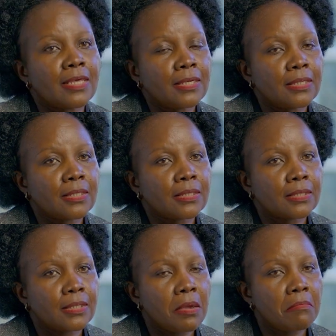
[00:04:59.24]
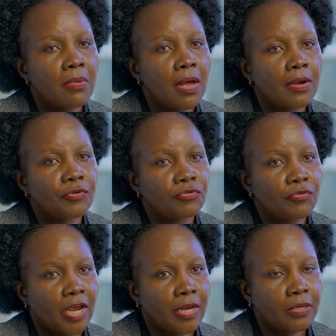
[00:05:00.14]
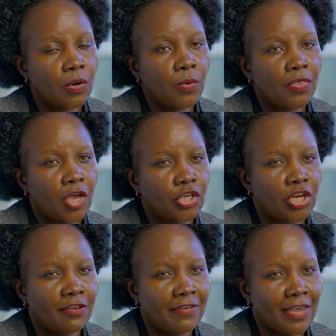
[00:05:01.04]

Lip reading: that is the same trend with HIV